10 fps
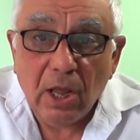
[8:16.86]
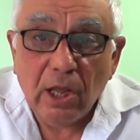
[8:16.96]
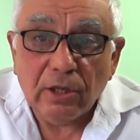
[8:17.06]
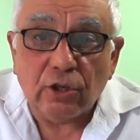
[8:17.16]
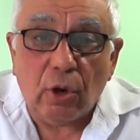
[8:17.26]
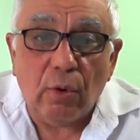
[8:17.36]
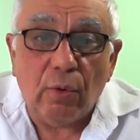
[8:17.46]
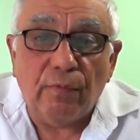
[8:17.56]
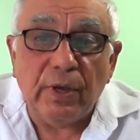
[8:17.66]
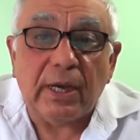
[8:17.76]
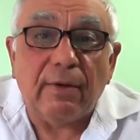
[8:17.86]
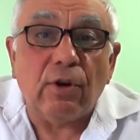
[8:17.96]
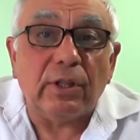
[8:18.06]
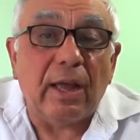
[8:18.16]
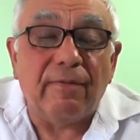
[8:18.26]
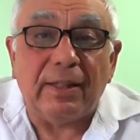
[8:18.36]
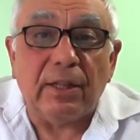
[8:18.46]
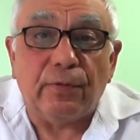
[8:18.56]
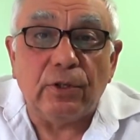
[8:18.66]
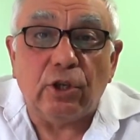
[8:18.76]
So we have got a
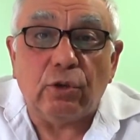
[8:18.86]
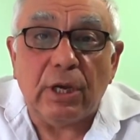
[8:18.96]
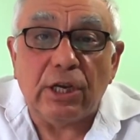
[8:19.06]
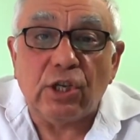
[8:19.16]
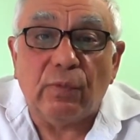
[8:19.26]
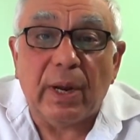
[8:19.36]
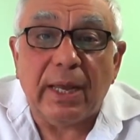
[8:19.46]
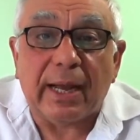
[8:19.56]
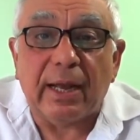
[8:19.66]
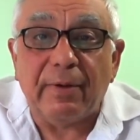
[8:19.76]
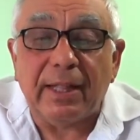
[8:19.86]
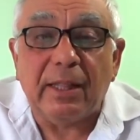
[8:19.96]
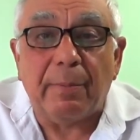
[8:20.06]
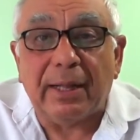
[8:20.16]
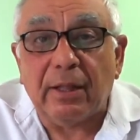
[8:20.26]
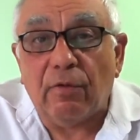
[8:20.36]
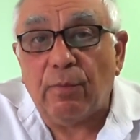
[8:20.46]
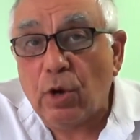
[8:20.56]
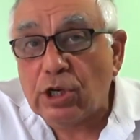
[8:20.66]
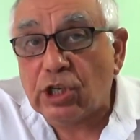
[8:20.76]
wonderful situation where Yocheved, the mother of
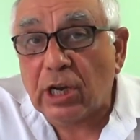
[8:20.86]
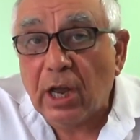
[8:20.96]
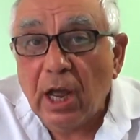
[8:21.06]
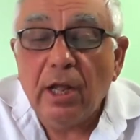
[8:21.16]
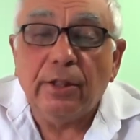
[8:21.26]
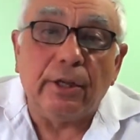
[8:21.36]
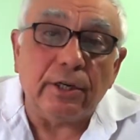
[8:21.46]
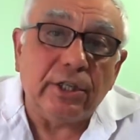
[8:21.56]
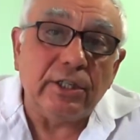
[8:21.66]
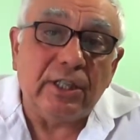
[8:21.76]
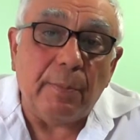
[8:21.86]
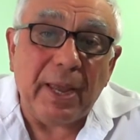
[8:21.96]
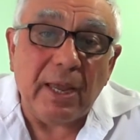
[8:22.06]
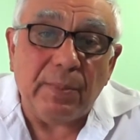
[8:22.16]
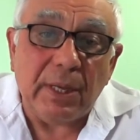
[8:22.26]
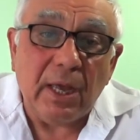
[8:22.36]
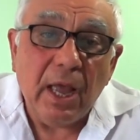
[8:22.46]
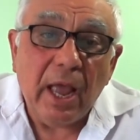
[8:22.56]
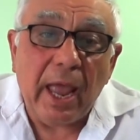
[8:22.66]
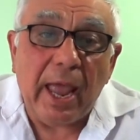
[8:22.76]
Moshe, nurses the baby
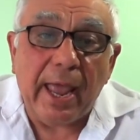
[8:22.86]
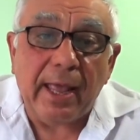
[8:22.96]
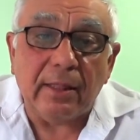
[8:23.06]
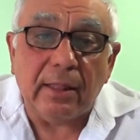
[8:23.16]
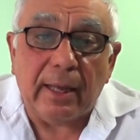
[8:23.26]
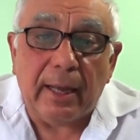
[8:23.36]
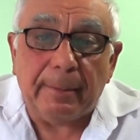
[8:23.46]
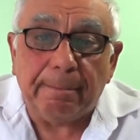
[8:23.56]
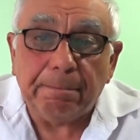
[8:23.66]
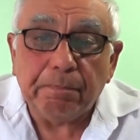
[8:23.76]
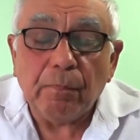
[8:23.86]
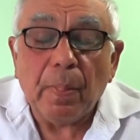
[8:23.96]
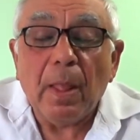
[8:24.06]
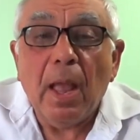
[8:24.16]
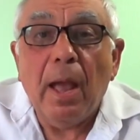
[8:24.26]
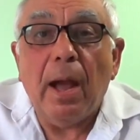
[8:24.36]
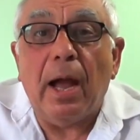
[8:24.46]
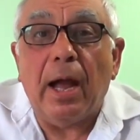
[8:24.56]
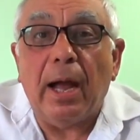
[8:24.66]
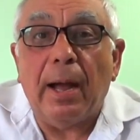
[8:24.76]
and uh,
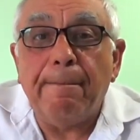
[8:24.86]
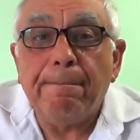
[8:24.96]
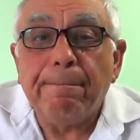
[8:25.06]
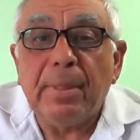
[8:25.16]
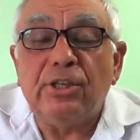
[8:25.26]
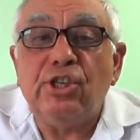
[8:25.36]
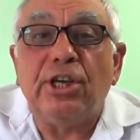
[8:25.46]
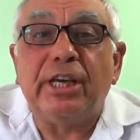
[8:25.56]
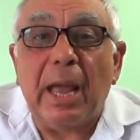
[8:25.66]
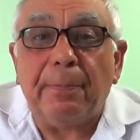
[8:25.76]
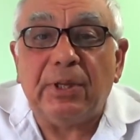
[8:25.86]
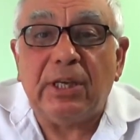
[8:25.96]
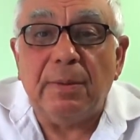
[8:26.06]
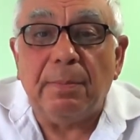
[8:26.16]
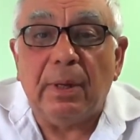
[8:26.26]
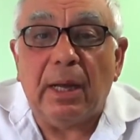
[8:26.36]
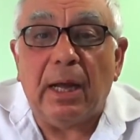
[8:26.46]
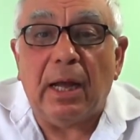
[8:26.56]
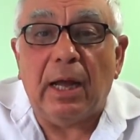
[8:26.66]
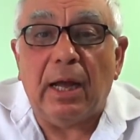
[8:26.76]
uh, she kept him
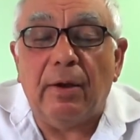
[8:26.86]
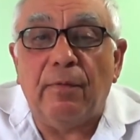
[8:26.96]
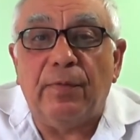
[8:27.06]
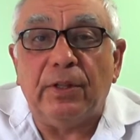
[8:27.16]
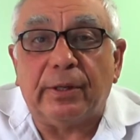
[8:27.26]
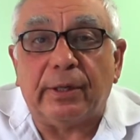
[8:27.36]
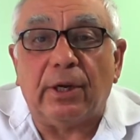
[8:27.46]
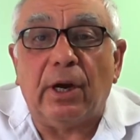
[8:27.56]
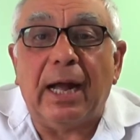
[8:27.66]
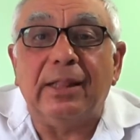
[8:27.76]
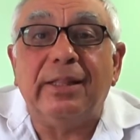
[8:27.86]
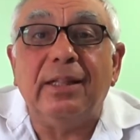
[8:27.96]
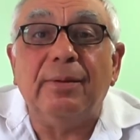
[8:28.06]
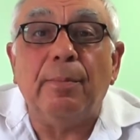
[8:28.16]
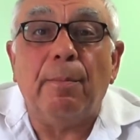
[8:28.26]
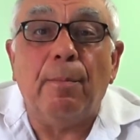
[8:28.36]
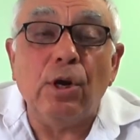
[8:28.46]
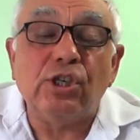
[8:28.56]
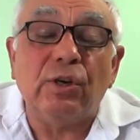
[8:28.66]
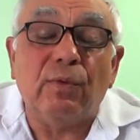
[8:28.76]
uh, with her until
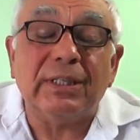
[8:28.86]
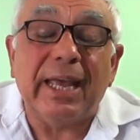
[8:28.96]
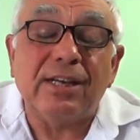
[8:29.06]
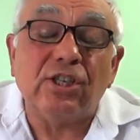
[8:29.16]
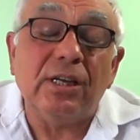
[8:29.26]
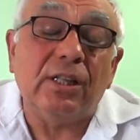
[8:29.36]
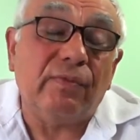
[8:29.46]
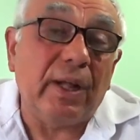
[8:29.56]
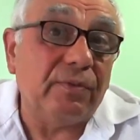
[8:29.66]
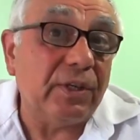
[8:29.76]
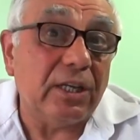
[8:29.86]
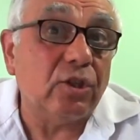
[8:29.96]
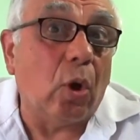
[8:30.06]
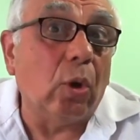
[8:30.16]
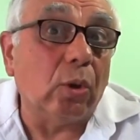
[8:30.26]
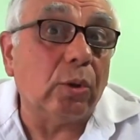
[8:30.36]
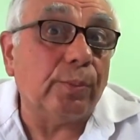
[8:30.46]
Moshe was actually 12 years old